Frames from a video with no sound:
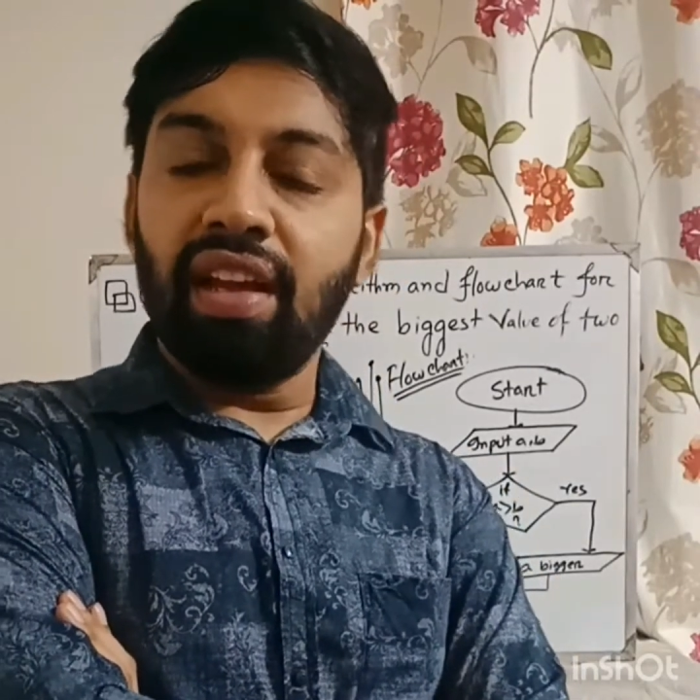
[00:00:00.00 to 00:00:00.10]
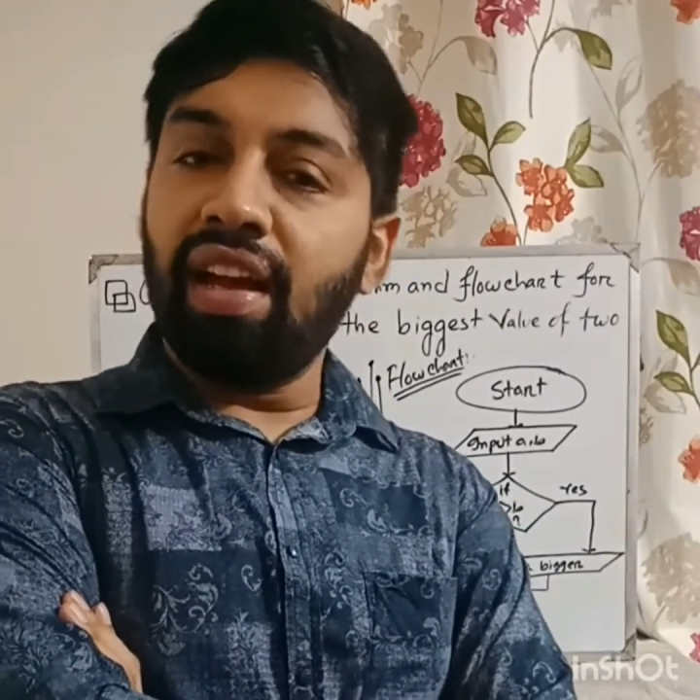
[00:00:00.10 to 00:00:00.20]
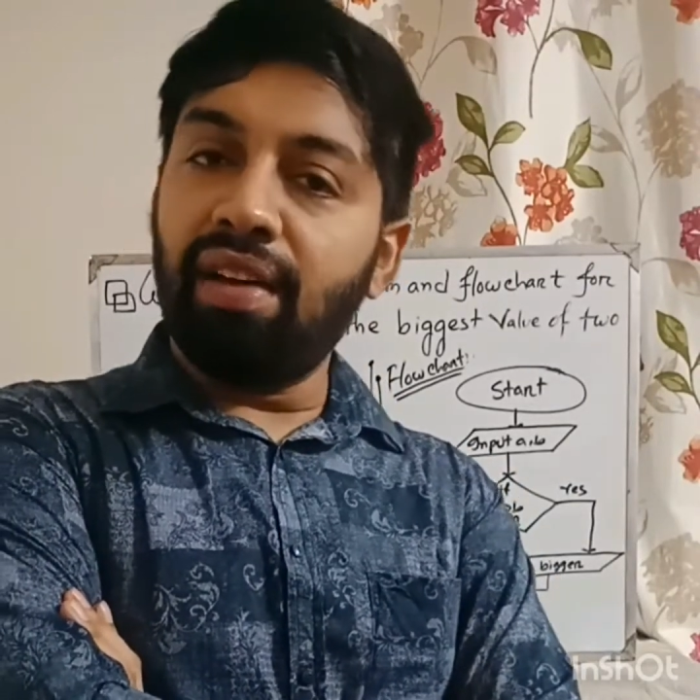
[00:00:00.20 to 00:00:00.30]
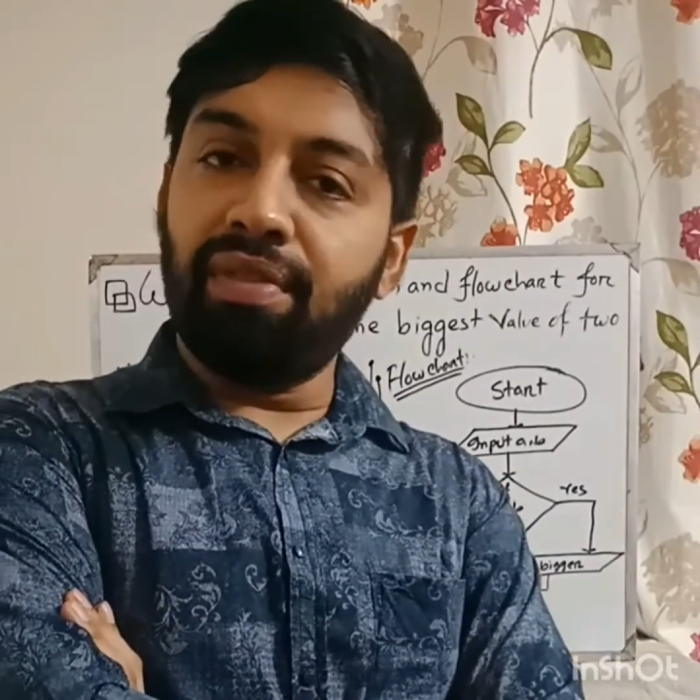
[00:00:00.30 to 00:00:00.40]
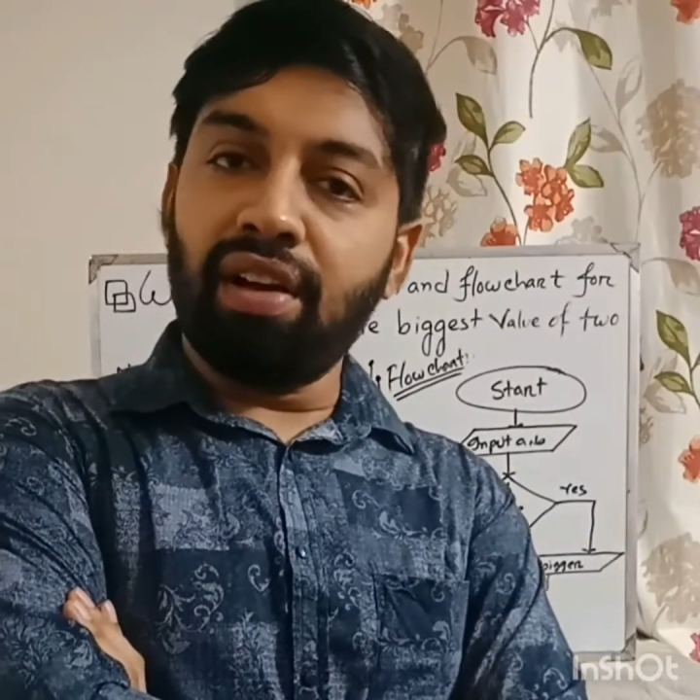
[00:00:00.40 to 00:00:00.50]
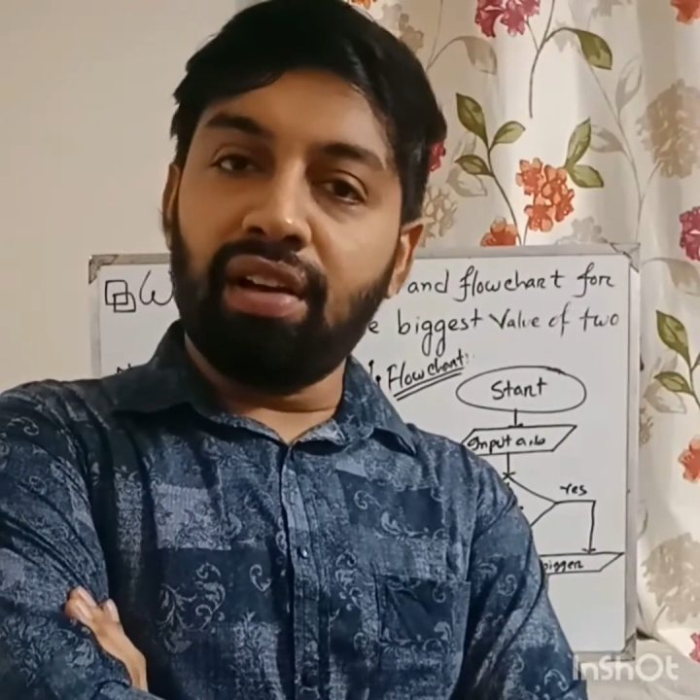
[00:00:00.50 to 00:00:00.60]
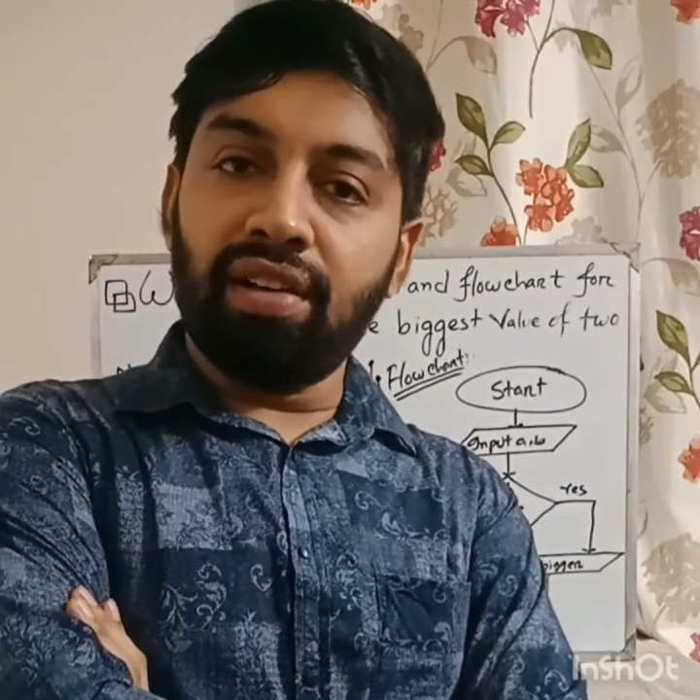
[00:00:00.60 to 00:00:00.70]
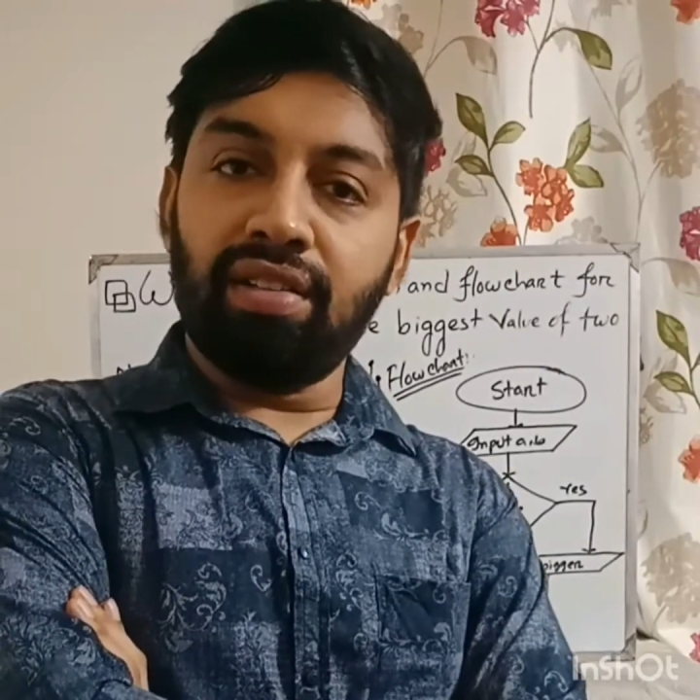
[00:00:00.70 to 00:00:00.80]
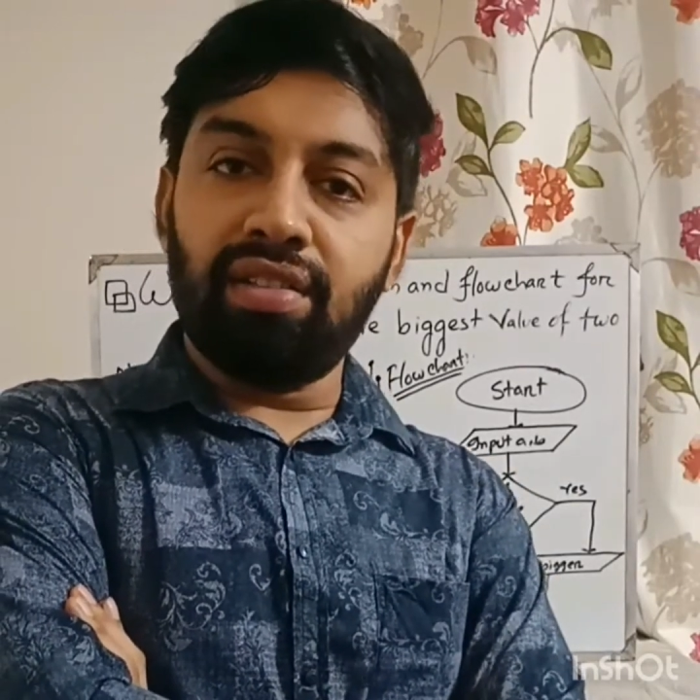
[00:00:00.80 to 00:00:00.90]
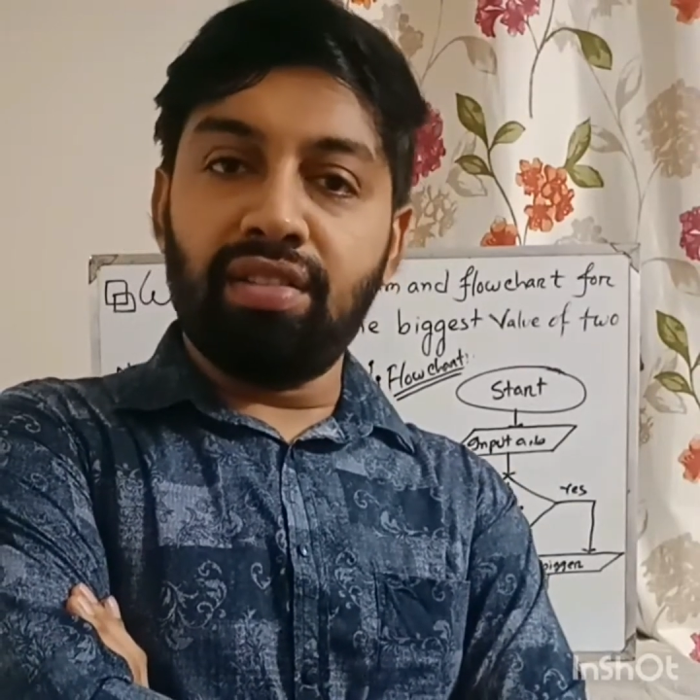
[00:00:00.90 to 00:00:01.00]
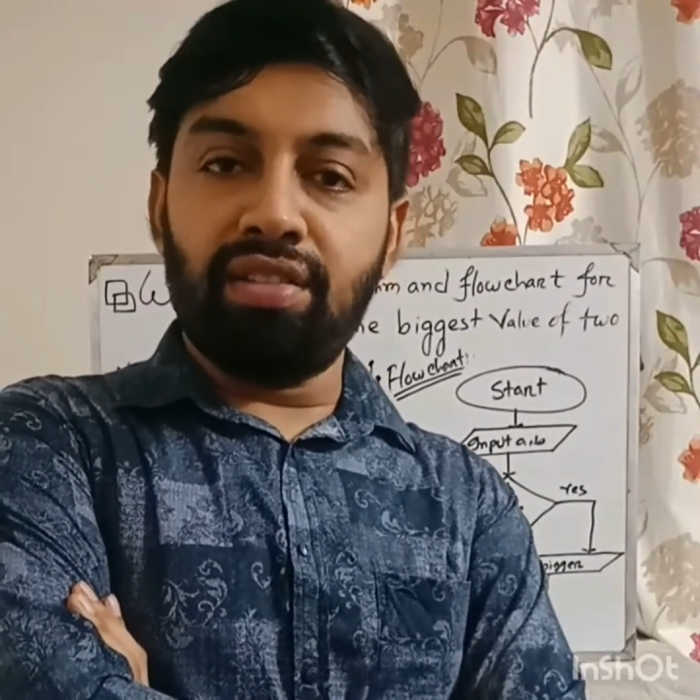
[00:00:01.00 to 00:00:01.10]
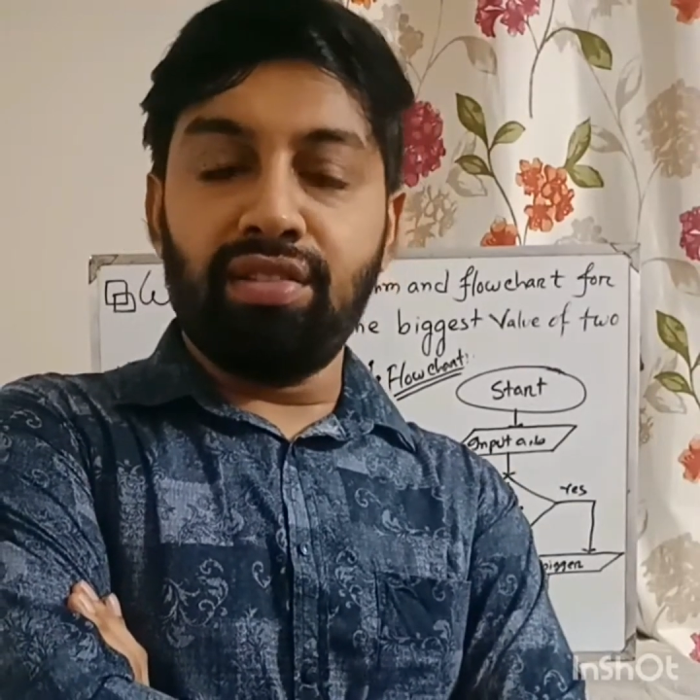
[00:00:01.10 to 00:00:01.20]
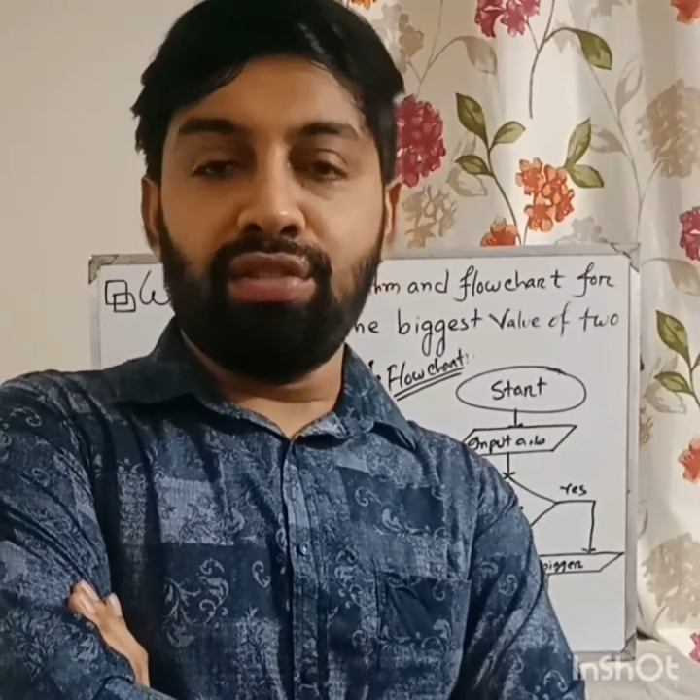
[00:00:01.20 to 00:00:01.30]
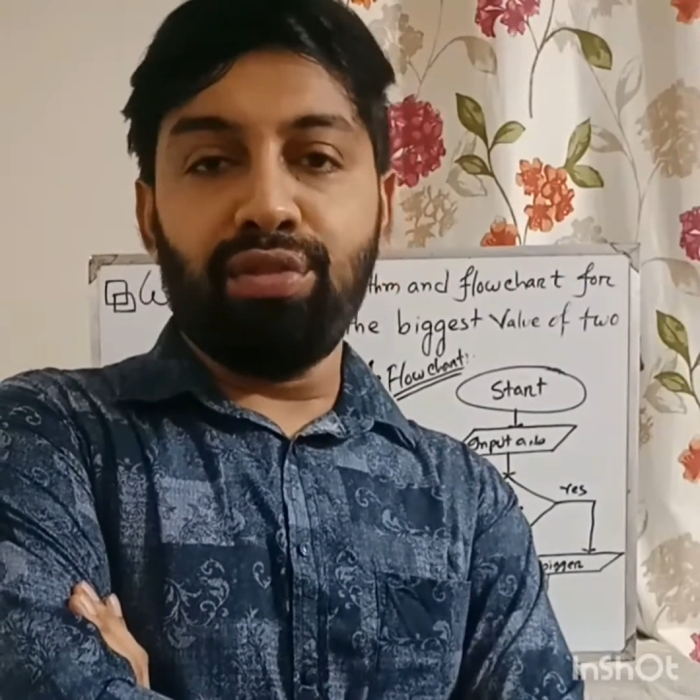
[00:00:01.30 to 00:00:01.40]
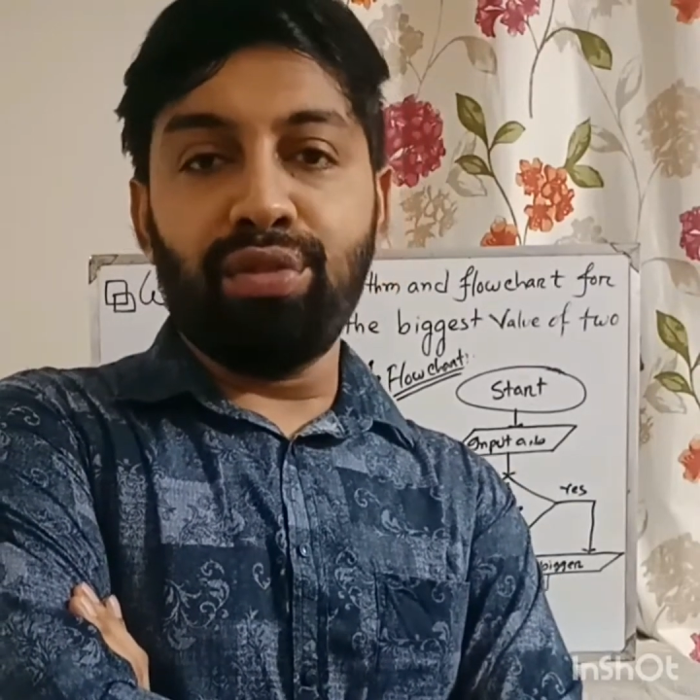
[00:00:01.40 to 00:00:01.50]

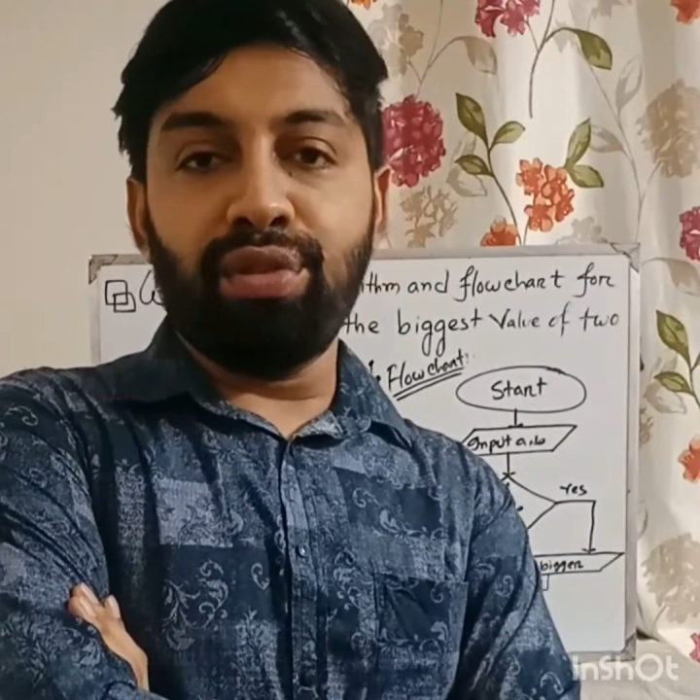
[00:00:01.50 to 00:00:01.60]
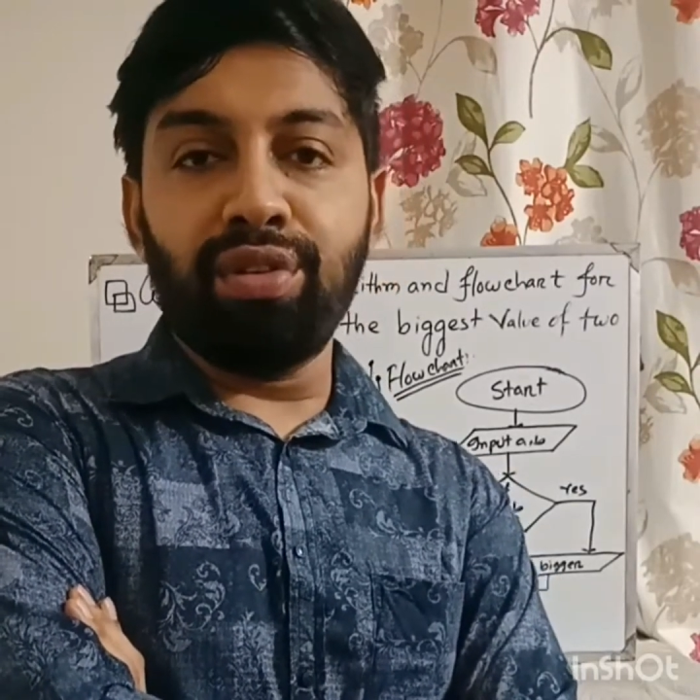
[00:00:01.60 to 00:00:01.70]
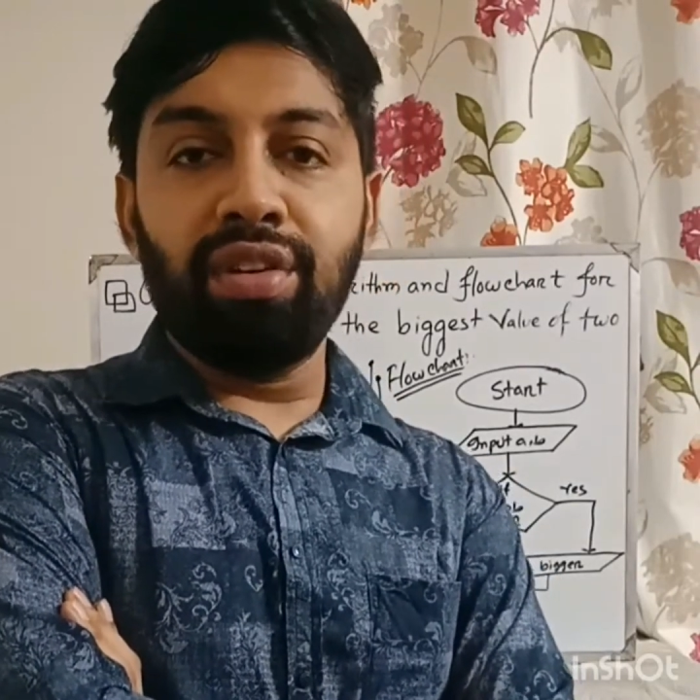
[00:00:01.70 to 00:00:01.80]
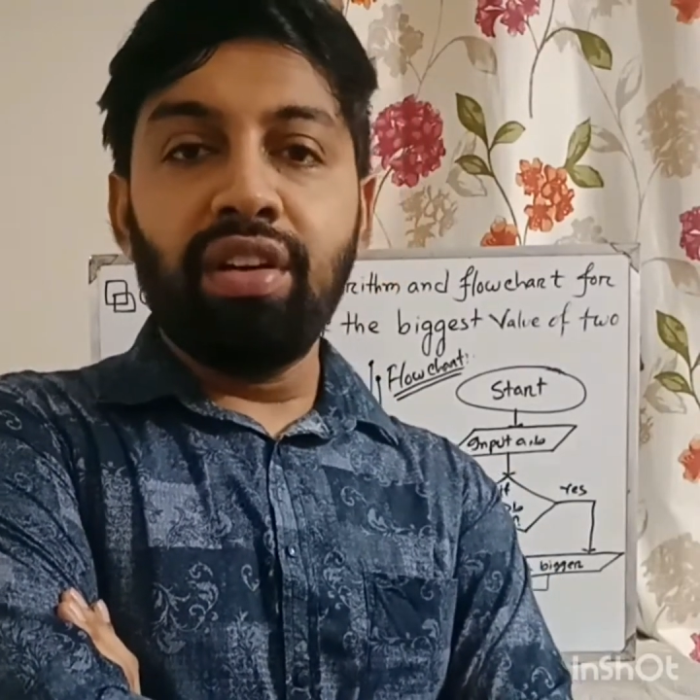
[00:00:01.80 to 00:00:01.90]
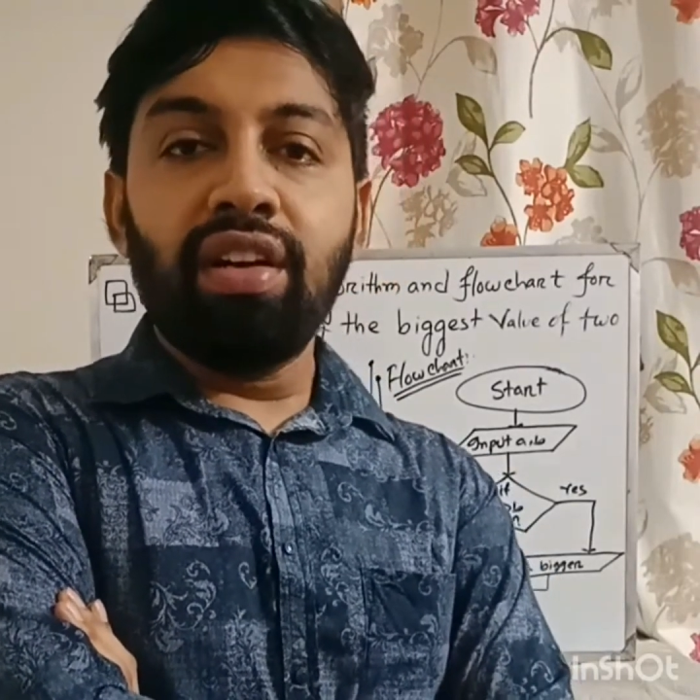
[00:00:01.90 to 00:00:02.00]
your